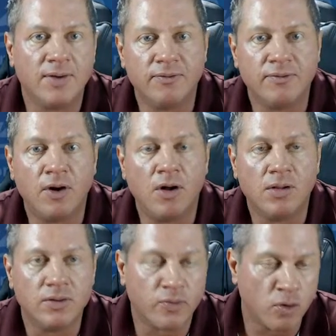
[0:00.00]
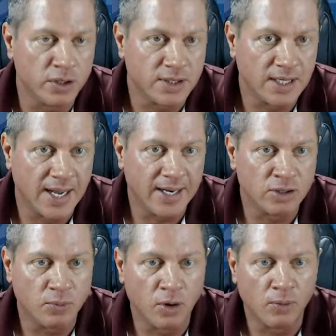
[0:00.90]
uh, fall, of course, tonight
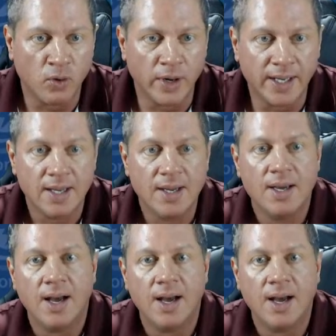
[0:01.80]
and tomorrow morning.